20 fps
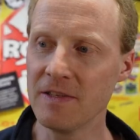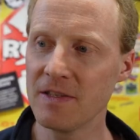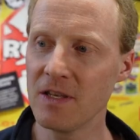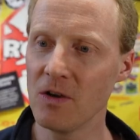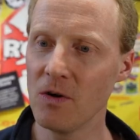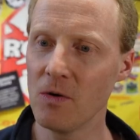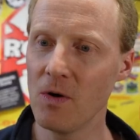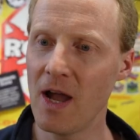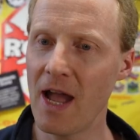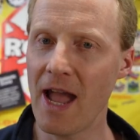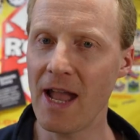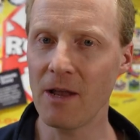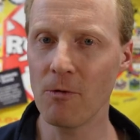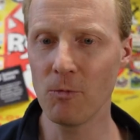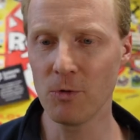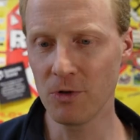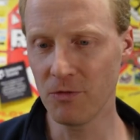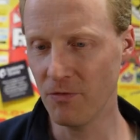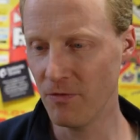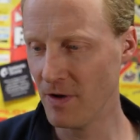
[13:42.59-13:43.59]
So I
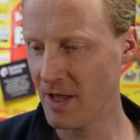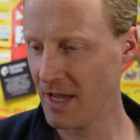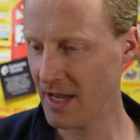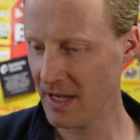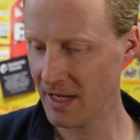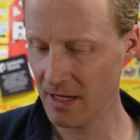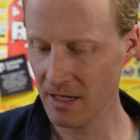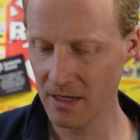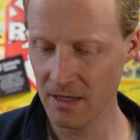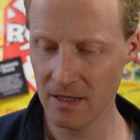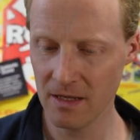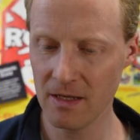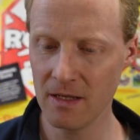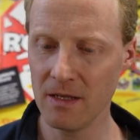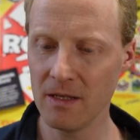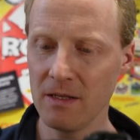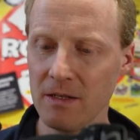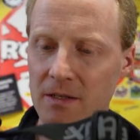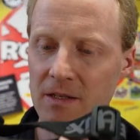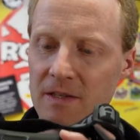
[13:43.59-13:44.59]
would fly
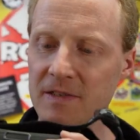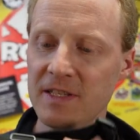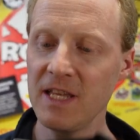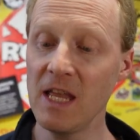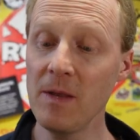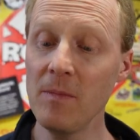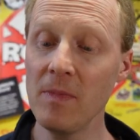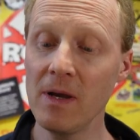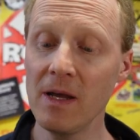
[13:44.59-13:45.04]
the same